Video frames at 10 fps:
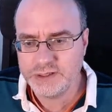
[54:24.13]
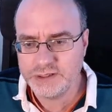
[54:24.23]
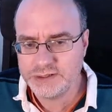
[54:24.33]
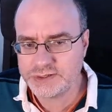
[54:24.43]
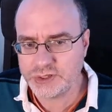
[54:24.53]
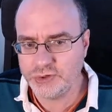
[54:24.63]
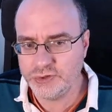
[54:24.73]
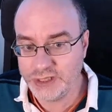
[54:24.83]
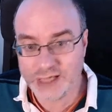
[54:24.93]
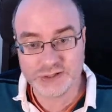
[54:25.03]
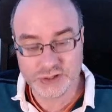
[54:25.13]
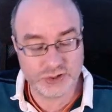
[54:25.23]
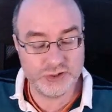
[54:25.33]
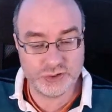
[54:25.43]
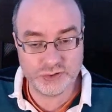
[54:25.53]
So yes, you
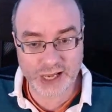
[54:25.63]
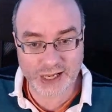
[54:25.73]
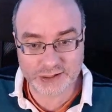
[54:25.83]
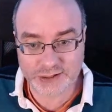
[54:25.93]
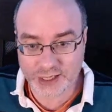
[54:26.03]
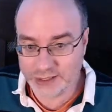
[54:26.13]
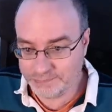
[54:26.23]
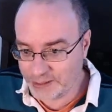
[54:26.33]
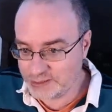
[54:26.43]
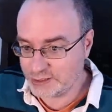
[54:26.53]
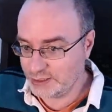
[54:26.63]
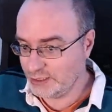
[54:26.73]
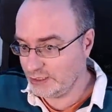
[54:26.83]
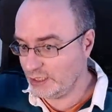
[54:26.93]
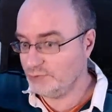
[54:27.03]
can do that, and
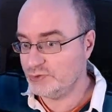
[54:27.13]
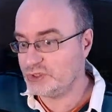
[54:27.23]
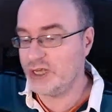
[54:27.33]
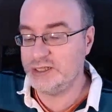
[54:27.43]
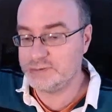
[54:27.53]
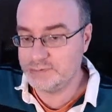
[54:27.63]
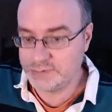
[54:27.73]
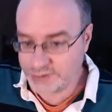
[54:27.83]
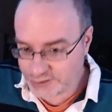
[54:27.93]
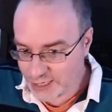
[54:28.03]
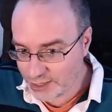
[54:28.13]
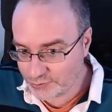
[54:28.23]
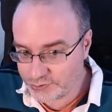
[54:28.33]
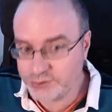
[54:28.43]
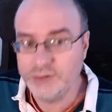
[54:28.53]
basically it will change
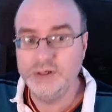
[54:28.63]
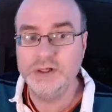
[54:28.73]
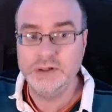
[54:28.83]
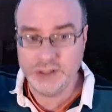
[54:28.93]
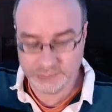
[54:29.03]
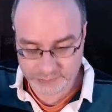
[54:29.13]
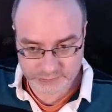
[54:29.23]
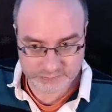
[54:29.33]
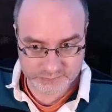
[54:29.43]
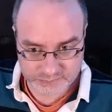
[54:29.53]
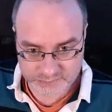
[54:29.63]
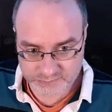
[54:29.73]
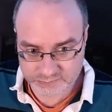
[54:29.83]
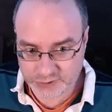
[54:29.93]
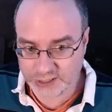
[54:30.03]
sound
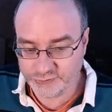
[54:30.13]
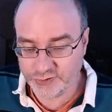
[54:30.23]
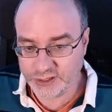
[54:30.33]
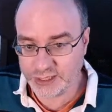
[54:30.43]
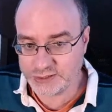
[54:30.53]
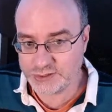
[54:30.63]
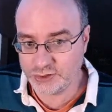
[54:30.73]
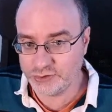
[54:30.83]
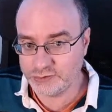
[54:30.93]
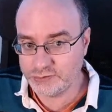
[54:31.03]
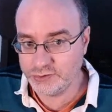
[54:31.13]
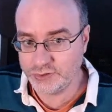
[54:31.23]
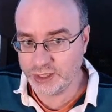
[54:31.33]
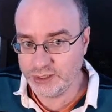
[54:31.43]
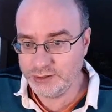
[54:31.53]
ready for the next song,
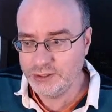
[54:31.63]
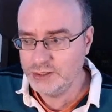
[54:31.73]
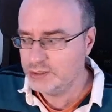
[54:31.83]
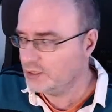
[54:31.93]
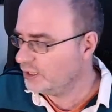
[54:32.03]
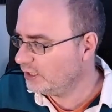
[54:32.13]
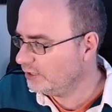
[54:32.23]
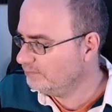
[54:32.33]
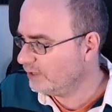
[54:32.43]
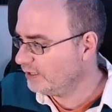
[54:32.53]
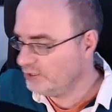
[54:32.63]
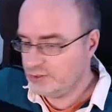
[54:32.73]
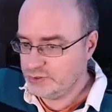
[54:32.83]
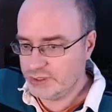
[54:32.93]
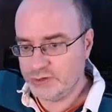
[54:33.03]
okay? And you
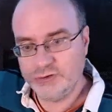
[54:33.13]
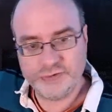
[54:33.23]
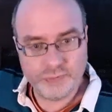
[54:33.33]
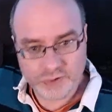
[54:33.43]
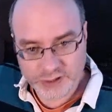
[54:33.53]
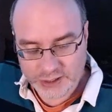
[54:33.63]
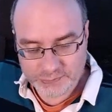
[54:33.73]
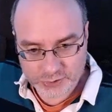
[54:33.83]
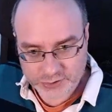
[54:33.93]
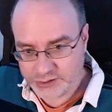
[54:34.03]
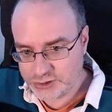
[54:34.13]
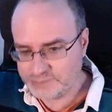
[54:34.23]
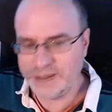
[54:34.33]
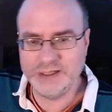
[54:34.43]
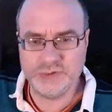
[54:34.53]
can do that all from one keyboard and just
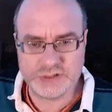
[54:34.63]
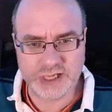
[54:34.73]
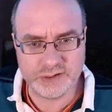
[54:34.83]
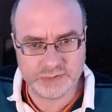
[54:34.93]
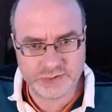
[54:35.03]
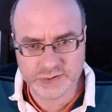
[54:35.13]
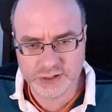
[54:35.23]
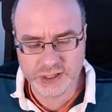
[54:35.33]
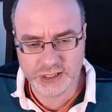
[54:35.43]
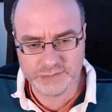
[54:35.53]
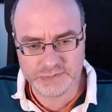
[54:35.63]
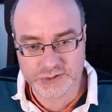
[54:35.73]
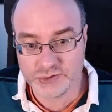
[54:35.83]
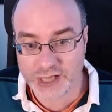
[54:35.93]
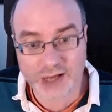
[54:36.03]
play those sounds.
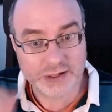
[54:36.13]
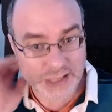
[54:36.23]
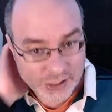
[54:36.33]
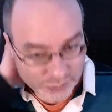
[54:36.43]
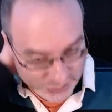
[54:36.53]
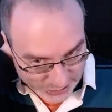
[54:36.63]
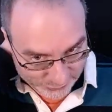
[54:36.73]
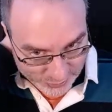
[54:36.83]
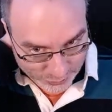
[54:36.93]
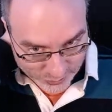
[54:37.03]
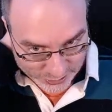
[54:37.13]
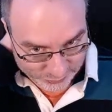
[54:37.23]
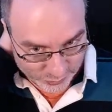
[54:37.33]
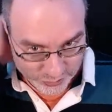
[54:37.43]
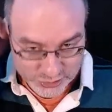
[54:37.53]
So that would definitely work
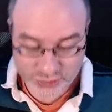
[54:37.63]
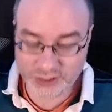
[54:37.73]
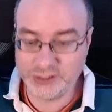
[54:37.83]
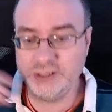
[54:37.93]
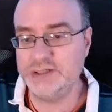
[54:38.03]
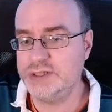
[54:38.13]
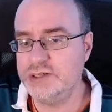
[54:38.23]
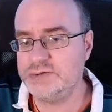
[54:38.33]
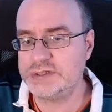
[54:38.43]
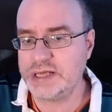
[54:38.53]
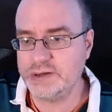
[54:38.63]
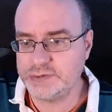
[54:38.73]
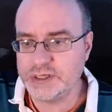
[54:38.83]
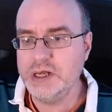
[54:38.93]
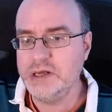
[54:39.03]
if you want to trigger internal
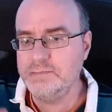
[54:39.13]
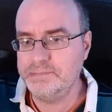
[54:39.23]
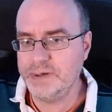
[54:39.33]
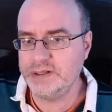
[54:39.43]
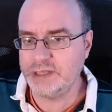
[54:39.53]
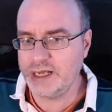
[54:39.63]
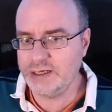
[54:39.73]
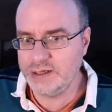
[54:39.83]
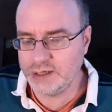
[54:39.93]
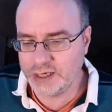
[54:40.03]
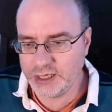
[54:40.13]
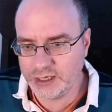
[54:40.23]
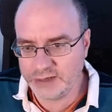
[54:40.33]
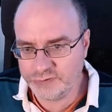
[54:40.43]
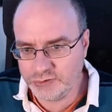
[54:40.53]
sounds, but then
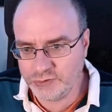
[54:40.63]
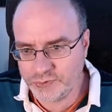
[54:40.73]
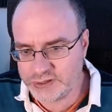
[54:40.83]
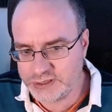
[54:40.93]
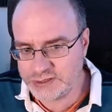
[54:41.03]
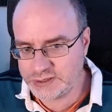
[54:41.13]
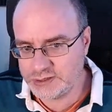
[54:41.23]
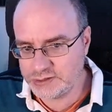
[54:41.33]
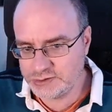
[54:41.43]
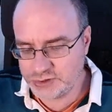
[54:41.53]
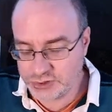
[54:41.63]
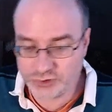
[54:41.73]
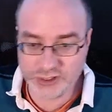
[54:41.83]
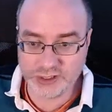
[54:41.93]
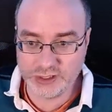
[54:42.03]
if you're wanting to
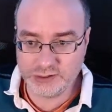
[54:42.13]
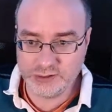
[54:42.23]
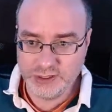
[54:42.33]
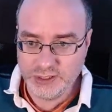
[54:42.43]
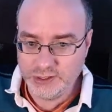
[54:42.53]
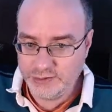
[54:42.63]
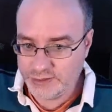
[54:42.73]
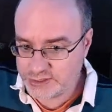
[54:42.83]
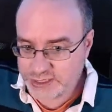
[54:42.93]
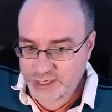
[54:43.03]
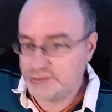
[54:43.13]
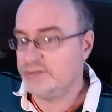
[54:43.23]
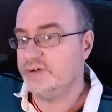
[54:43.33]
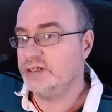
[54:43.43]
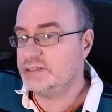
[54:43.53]
trigger the sounds
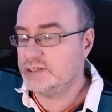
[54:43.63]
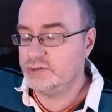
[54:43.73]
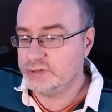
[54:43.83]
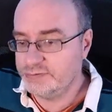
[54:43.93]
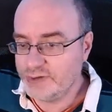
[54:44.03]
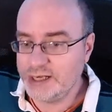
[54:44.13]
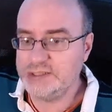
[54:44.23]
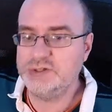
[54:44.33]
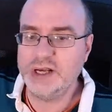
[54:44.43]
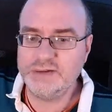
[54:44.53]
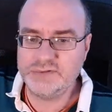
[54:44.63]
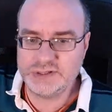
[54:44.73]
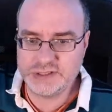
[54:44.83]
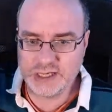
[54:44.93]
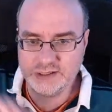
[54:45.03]
of an external device, you have to
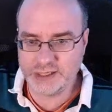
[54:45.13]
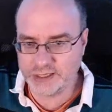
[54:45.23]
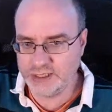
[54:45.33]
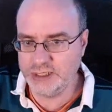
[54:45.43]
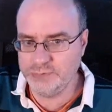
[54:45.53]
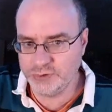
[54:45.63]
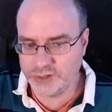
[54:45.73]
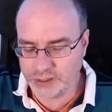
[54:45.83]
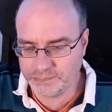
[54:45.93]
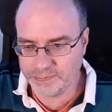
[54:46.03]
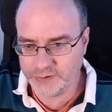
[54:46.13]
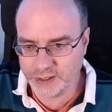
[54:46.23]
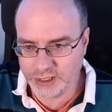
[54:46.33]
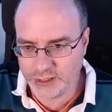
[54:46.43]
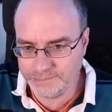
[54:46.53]
set that keyboard up
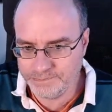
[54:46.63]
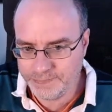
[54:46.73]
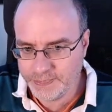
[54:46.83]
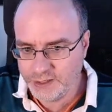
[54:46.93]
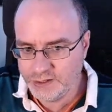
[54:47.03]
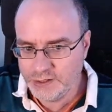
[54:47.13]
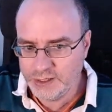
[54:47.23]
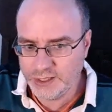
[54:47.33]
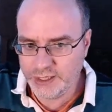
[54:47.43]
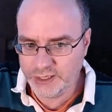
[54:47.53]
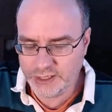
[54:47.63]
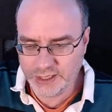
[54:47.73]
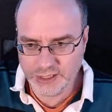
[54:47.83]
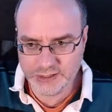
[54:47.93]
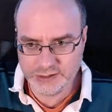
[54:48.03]
in
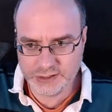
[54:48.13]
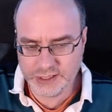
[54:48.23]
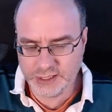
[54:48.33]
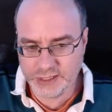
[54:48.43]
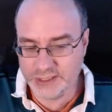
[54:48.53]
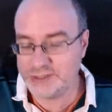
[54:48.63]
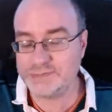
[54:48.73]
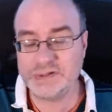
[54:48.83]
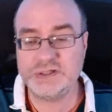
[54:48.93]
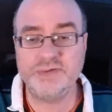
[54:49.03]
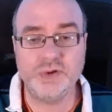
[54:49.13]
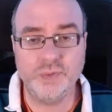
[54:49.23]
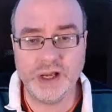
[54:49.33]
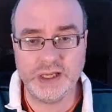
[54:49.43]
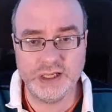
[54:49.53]
a specific
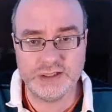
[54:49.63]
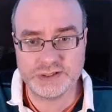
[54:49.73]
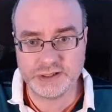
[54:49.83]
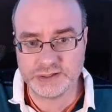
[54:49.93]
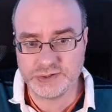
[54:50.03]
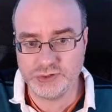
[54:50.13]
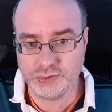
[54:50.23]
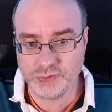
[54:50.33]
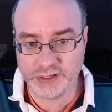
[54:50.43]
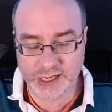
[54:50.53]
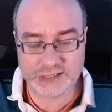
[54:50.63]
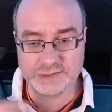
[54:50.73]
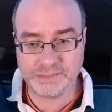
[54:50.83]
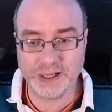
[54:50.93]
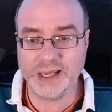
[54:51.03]
way inside of Studio One as a
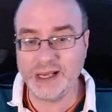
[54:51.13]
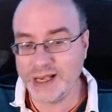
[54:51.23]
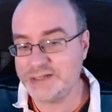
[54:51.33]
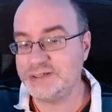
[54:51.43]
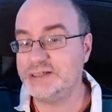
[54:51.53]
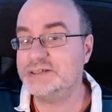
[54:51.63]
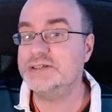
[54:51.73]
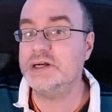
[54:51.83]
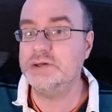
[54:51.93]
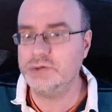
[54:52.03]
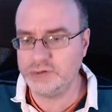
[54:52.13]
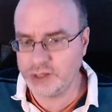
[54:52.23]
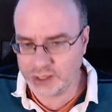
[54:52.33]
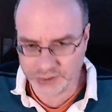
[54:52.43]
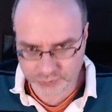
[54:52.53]
player, as an external
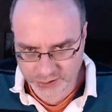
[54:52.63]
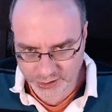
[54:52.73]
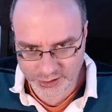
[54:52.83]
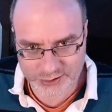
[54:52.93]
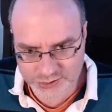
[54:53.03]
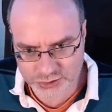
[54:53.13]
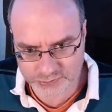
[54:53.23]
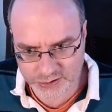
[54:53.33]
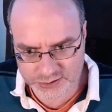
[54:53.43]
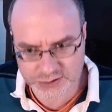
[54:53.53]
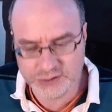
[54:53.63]
hardware instrument.